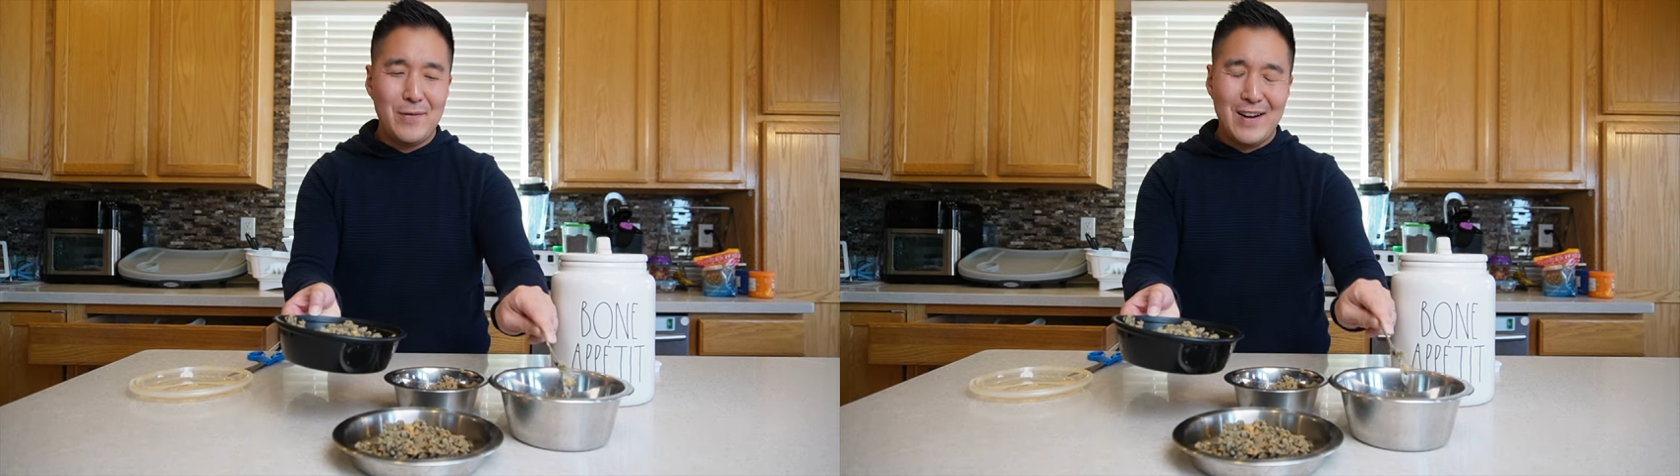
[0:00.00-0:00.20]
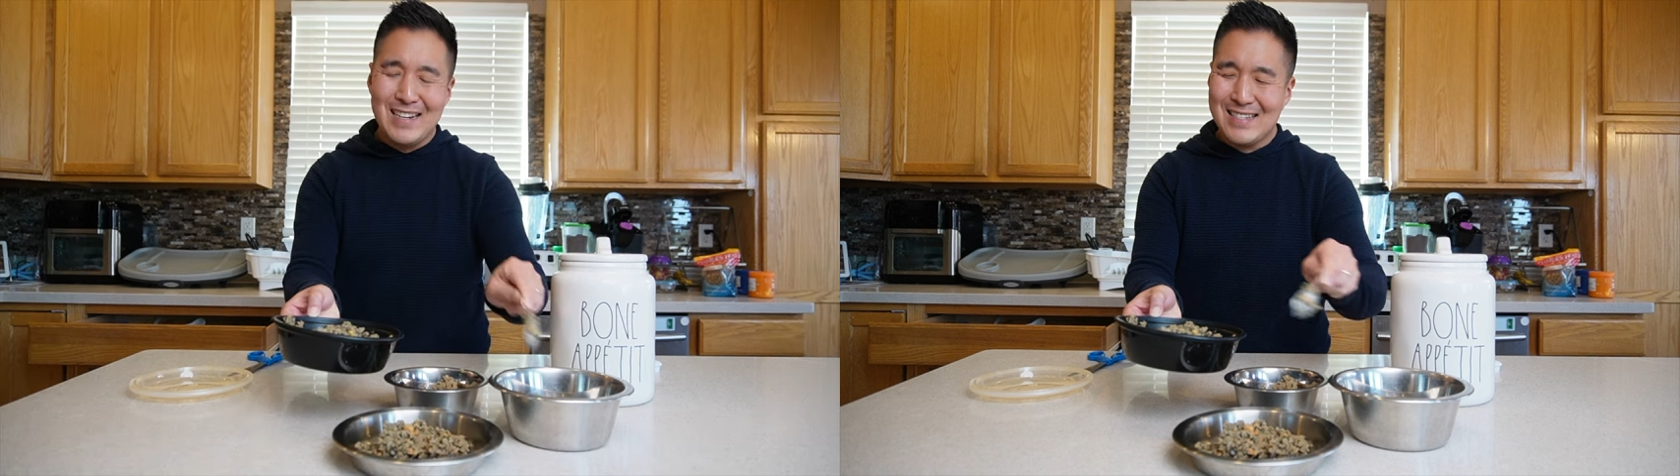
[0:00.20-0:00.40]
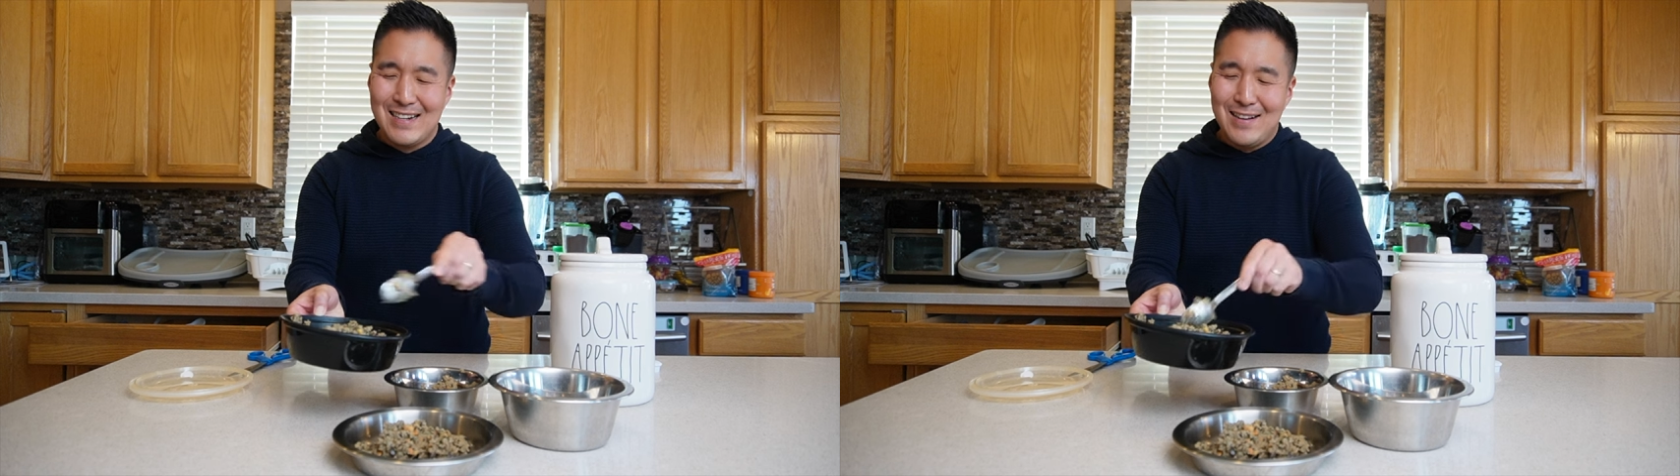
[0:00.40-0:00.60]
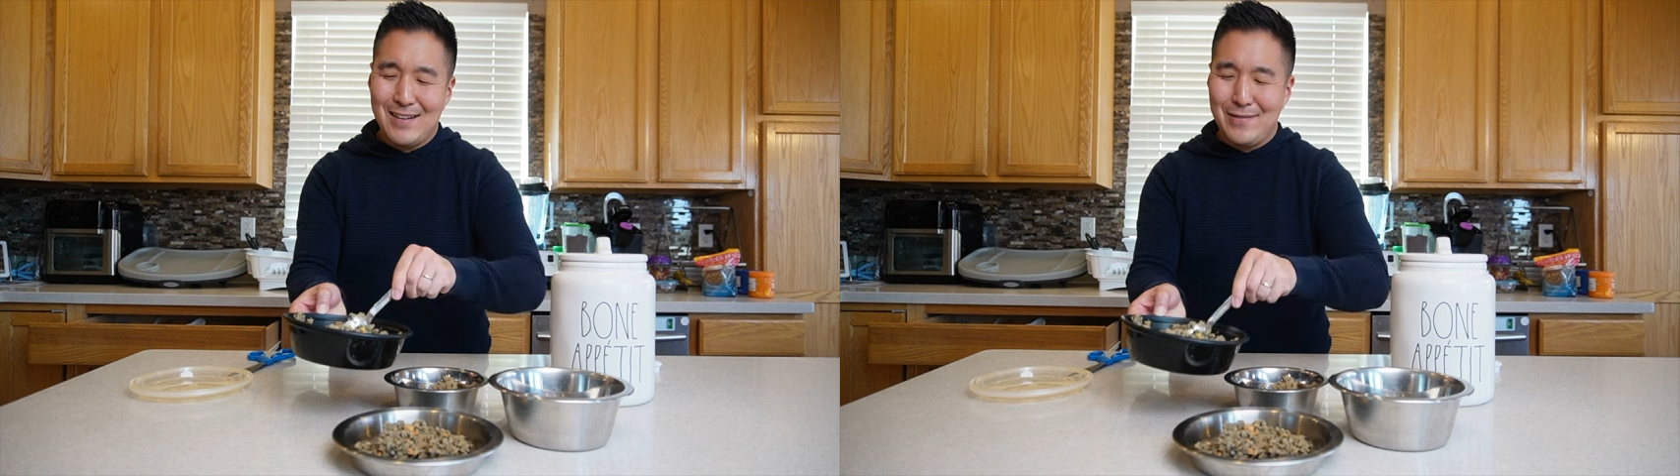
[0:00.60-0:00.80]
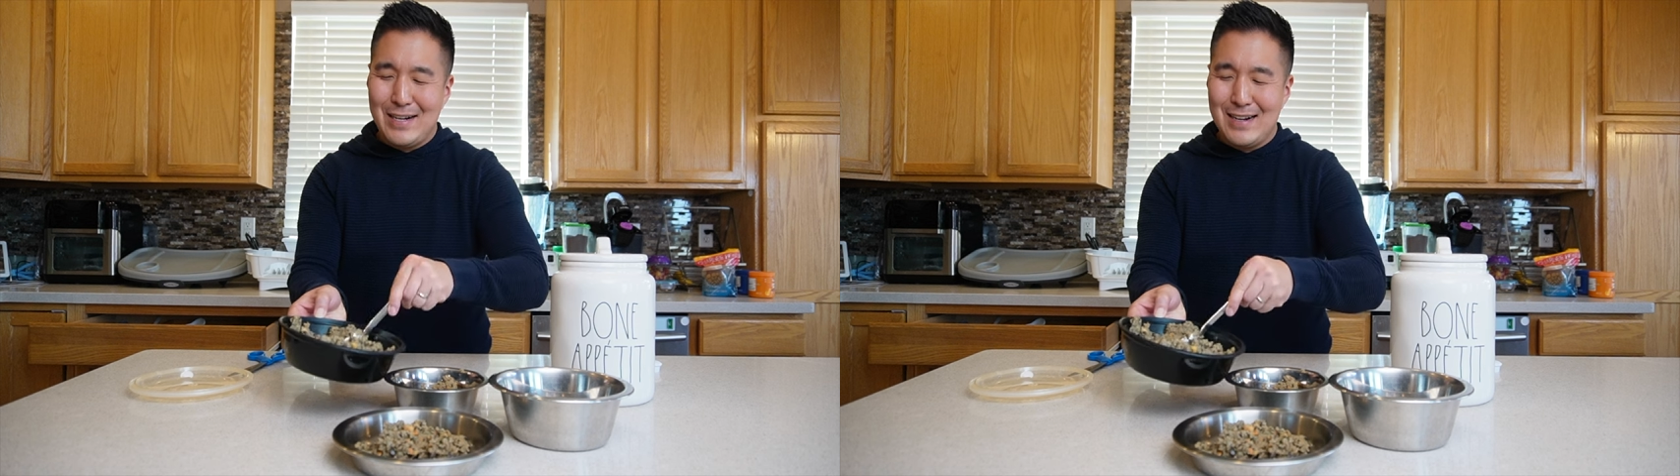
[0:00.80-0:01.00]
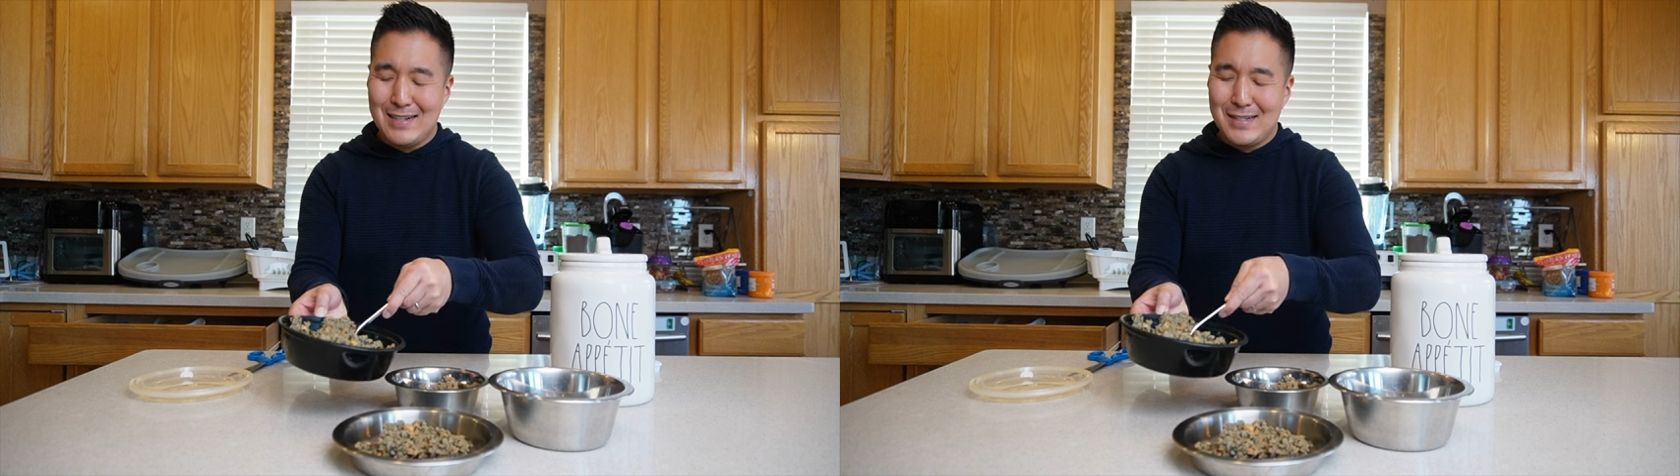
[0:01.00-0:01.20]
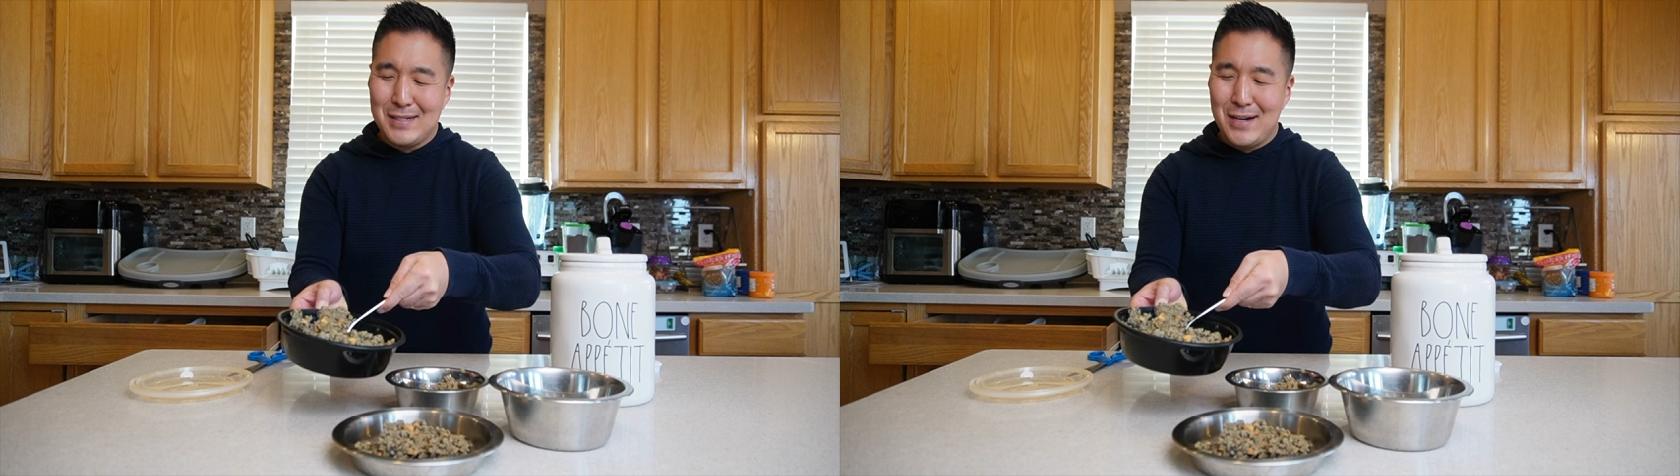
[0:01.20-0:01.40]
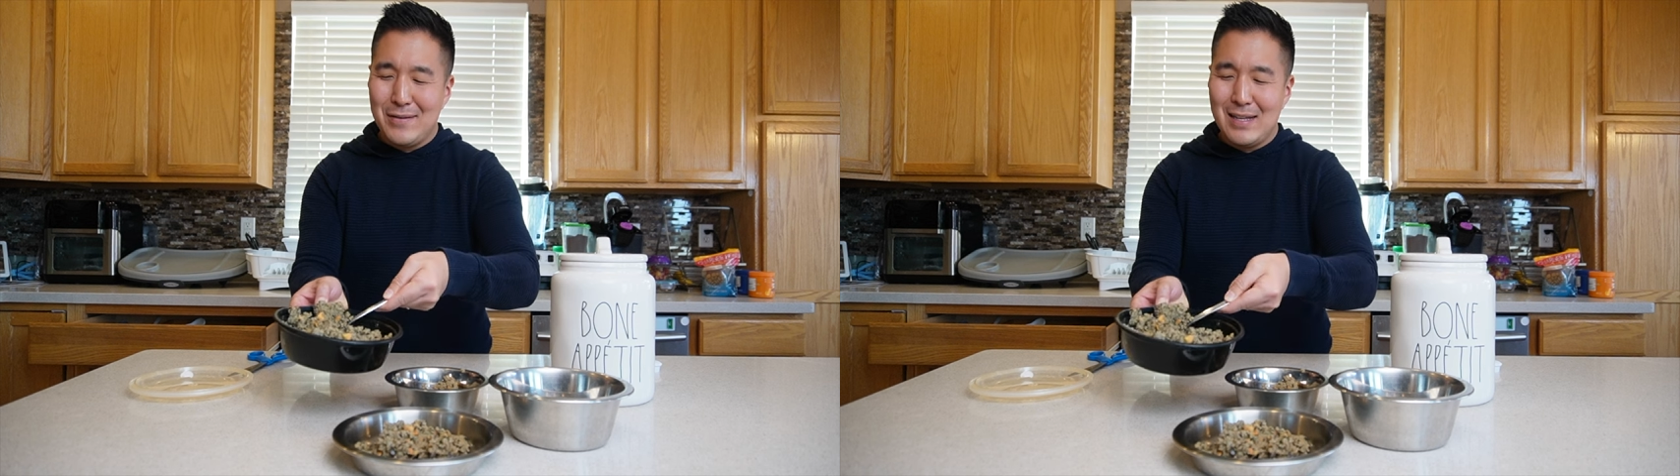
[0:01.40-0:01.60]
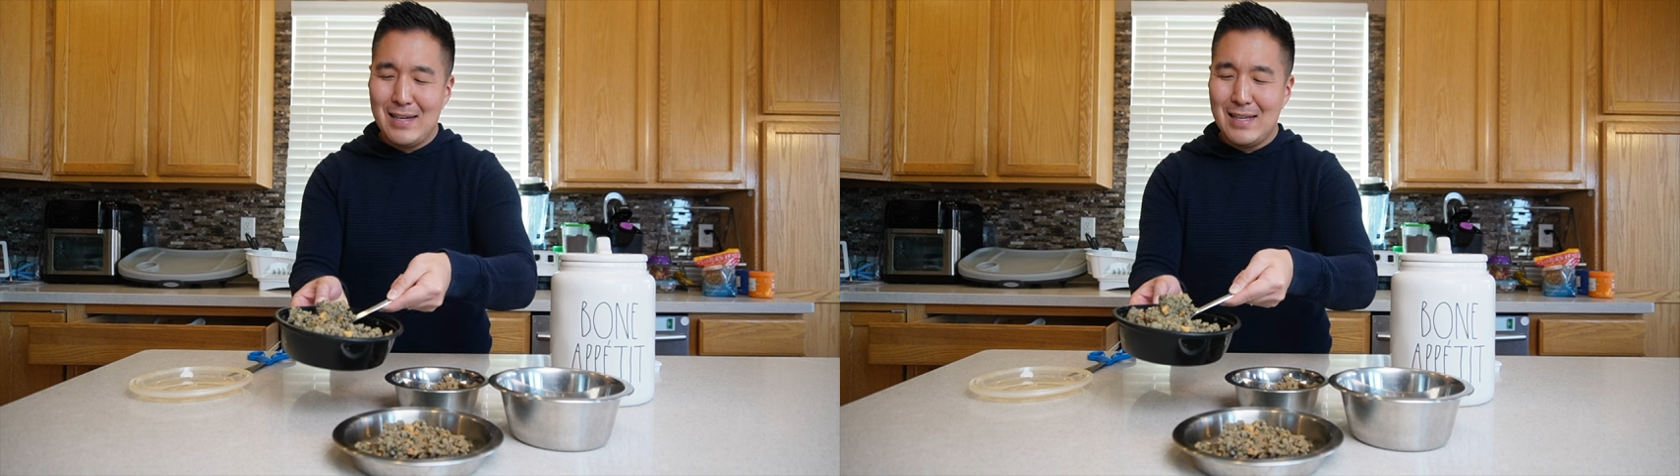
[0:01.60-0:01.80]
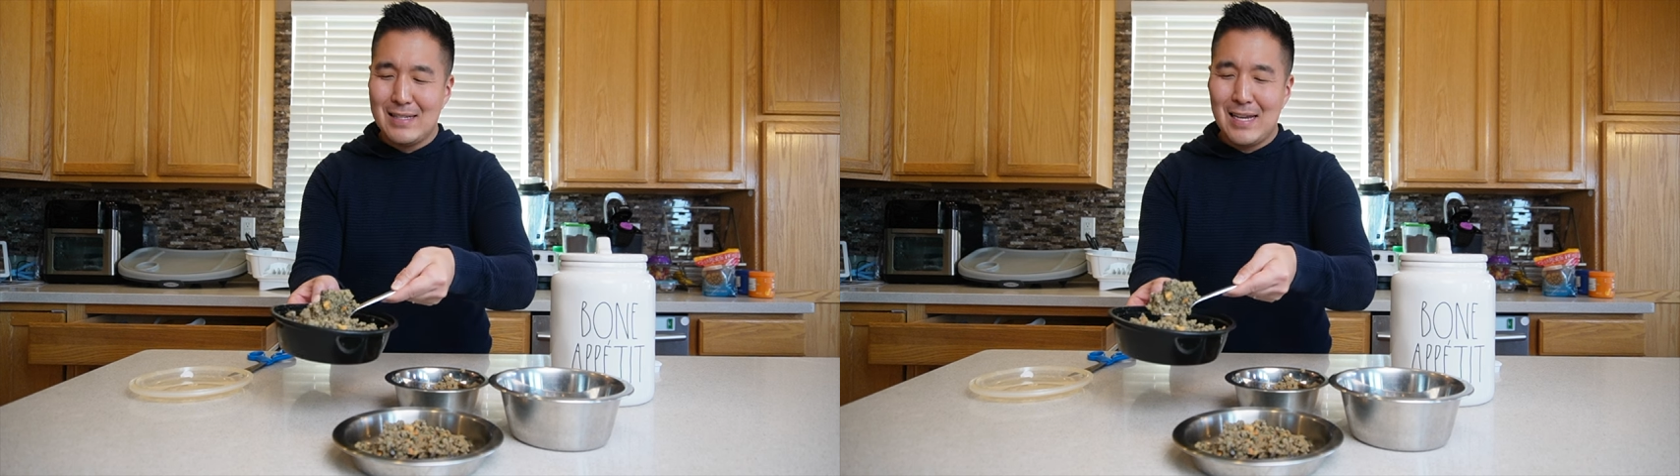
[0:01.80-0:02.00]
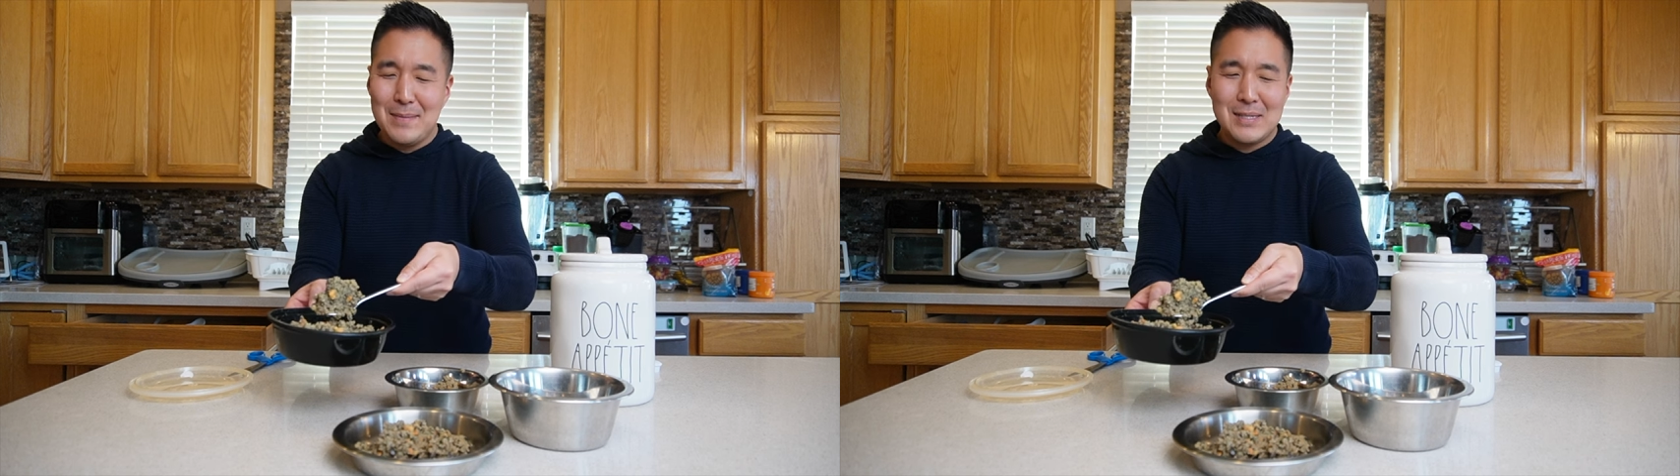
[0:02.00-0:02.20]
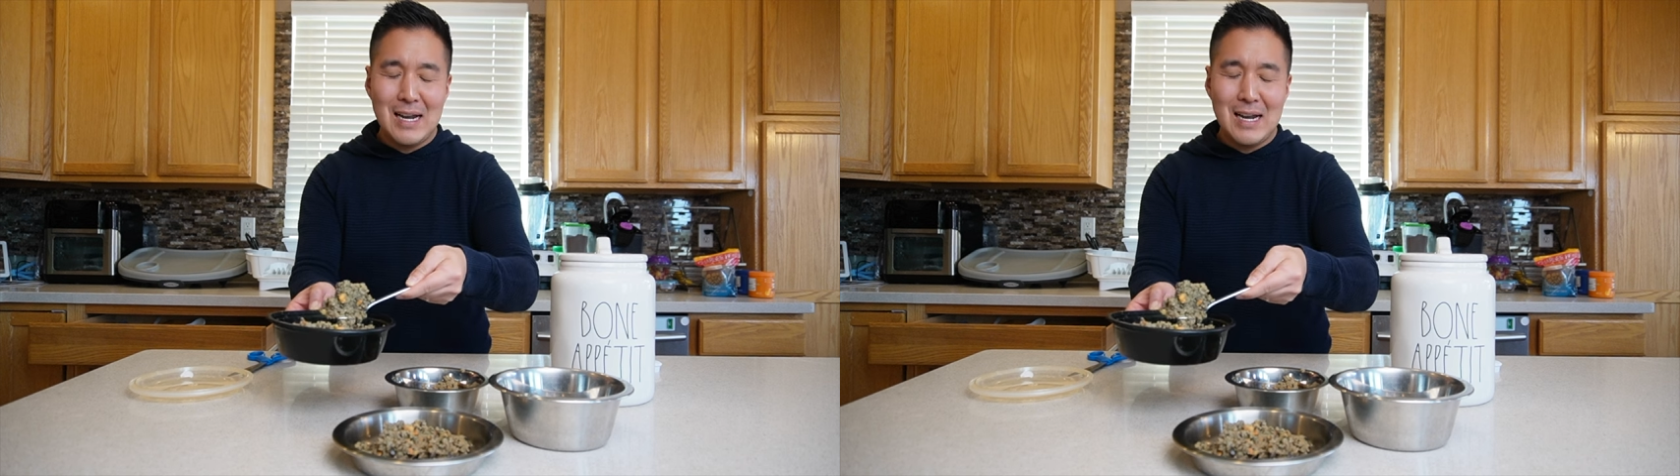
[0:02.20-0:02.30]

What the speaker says: For us, our three dogs are generally the same